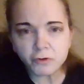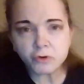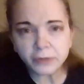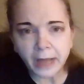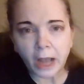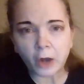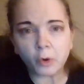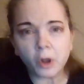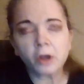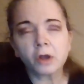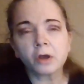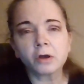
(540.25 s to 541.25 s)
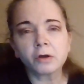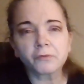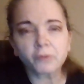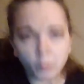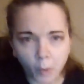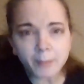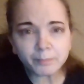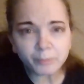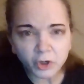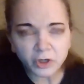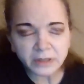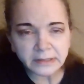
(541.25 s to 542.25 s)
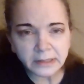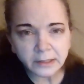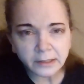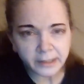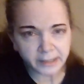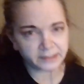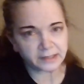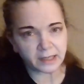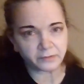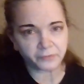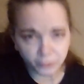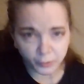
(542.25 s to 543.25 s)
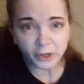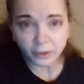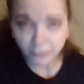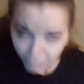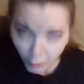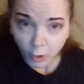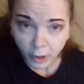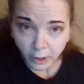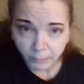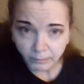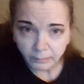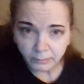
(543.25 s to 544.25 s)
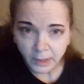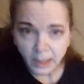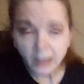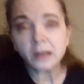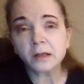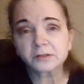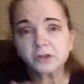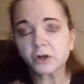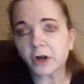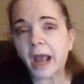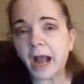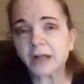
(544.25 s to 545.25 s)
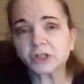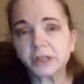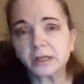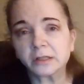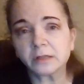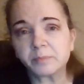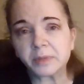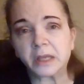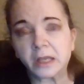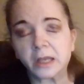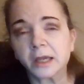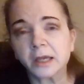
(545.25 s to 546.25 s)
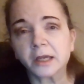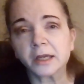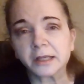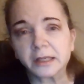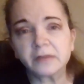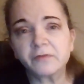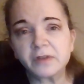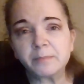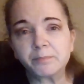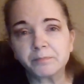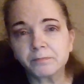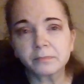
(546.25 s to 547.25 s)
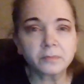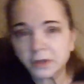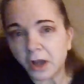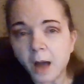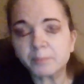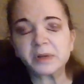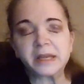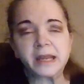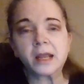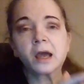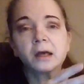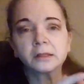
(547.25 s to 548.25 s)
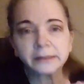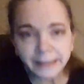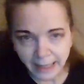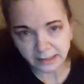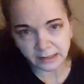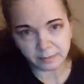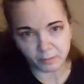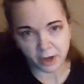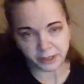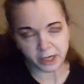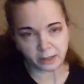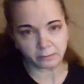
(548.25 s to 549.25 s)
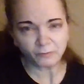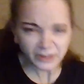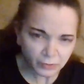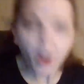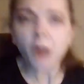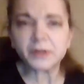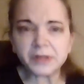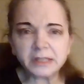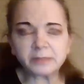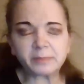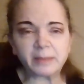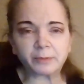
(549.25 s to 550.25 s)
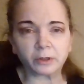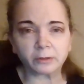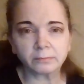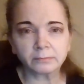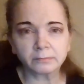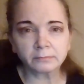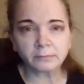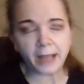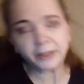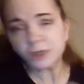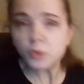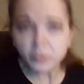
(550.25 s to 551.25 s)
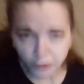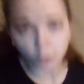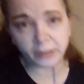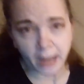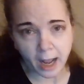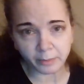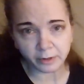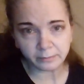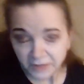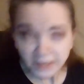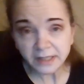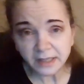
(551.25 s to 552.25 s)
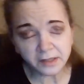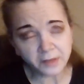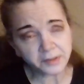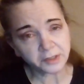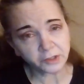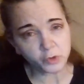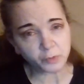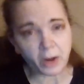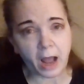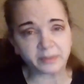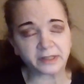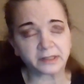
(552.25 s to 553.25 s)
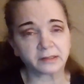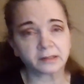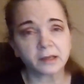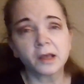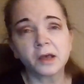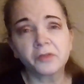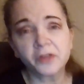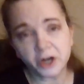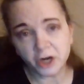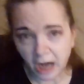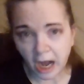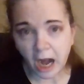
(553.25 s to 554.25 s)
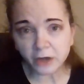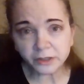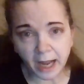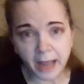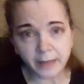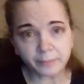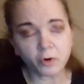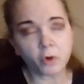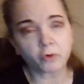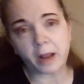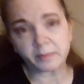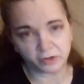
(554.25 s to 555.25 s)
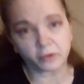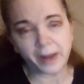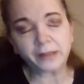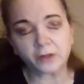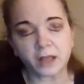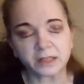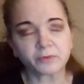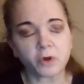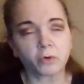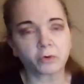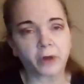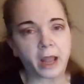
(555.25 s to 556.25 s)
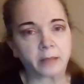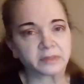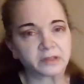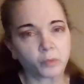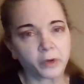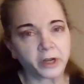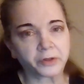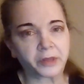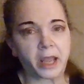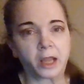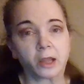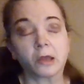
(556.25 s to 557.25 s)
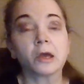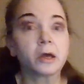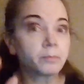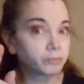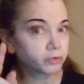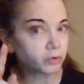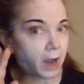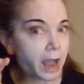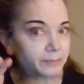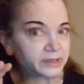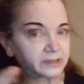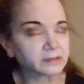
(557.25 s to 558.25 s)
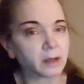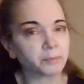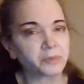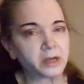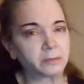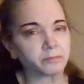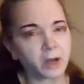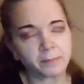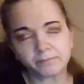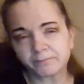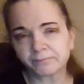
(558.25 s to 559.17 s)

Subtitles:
food now for one person instead of 3 or 4. So you're actually going to be giving the company less money. What's wrong with these people? IQ of a doorknob. This has nothing to do with promises. There are diet programs or weight loss programs where they promise something, but